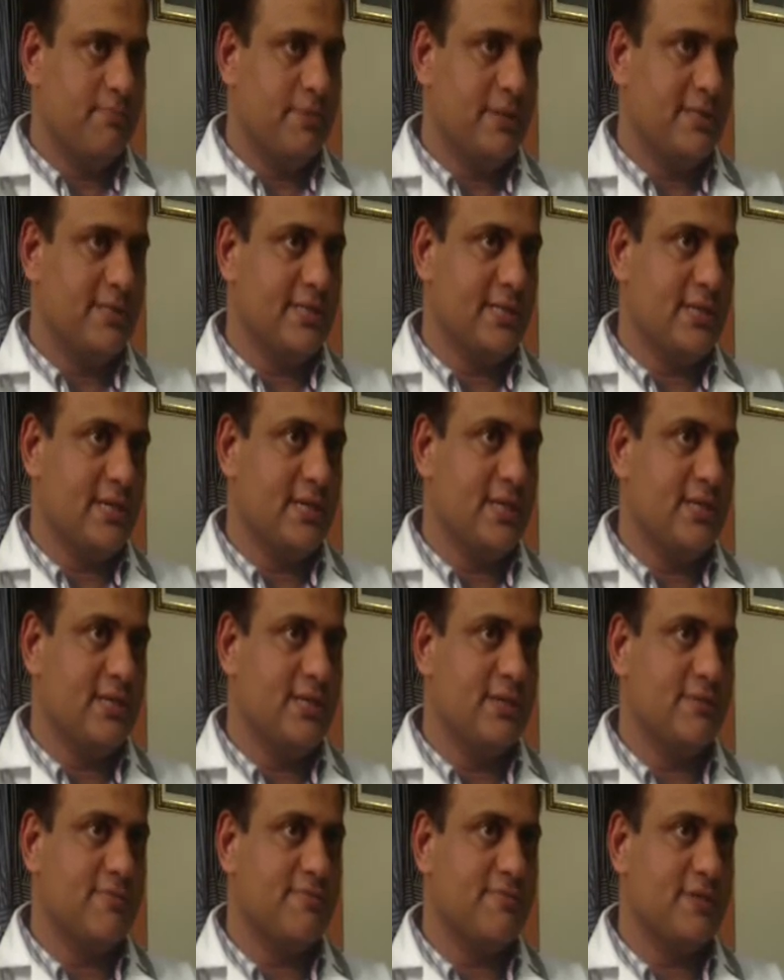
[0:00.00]

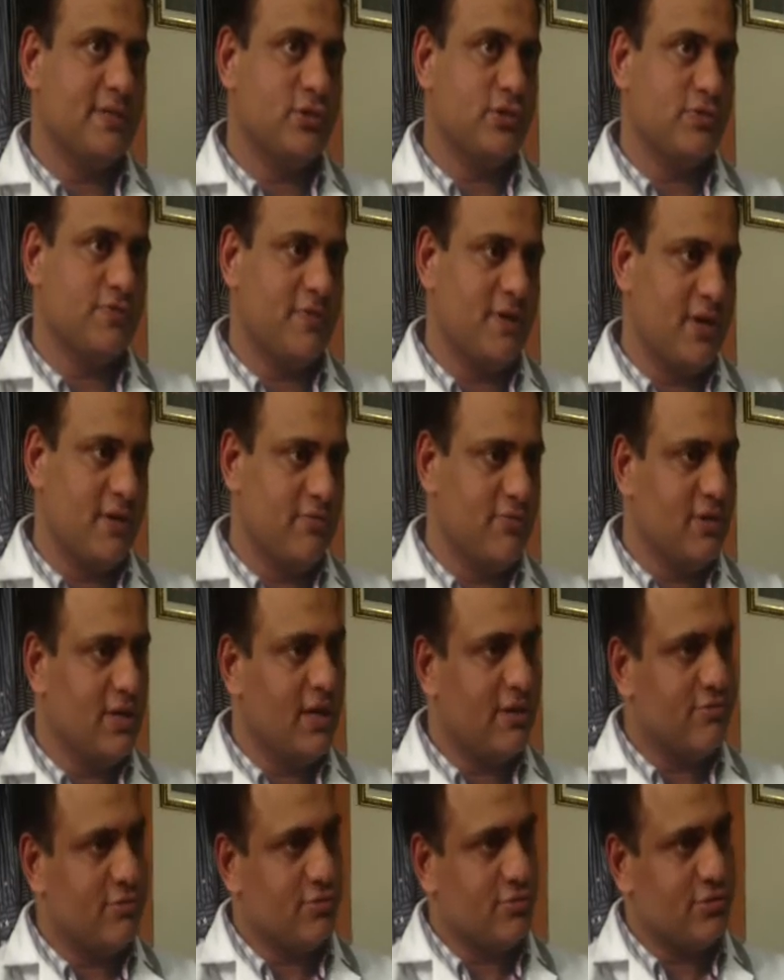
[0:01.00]
Basically, first of all,
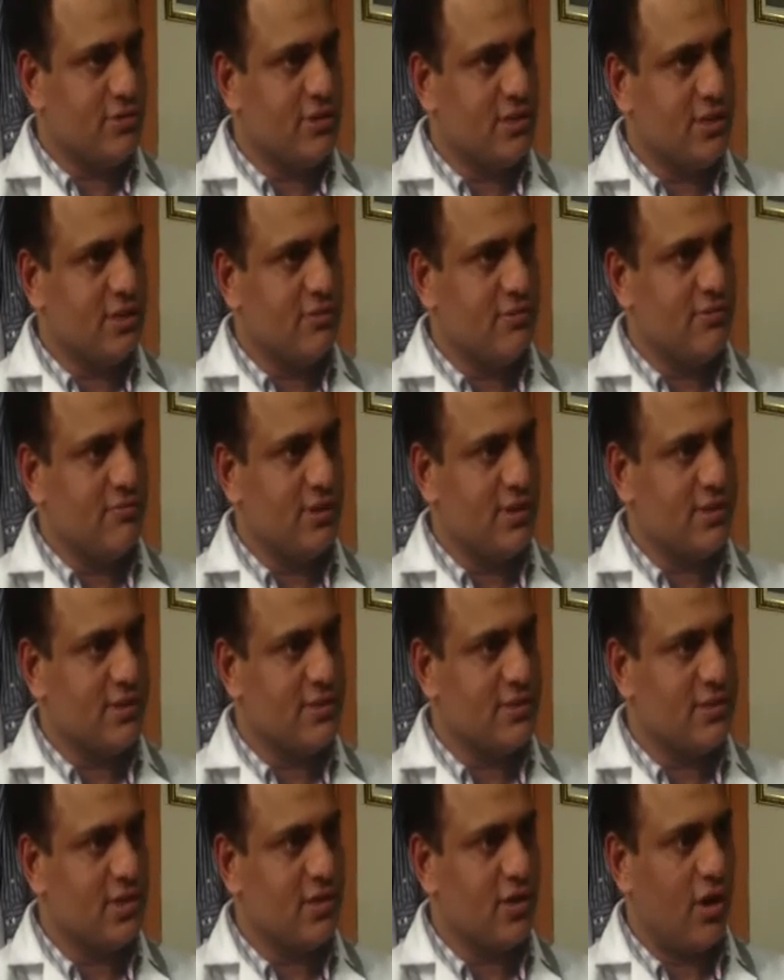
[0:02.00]
we have to see
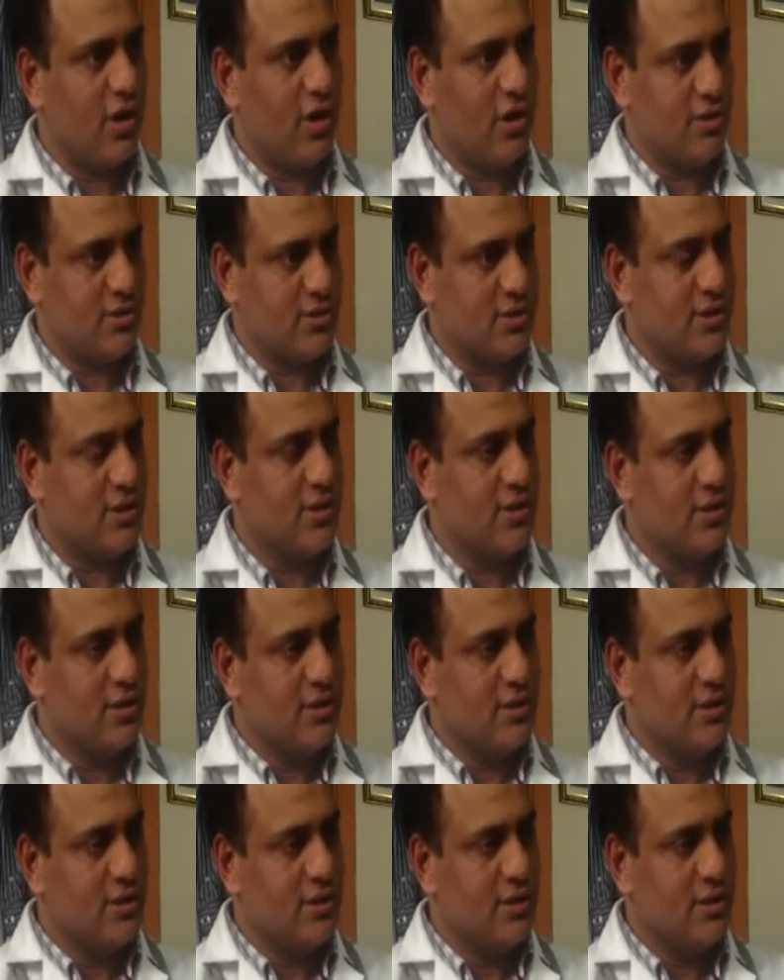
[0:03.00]
what is the cause.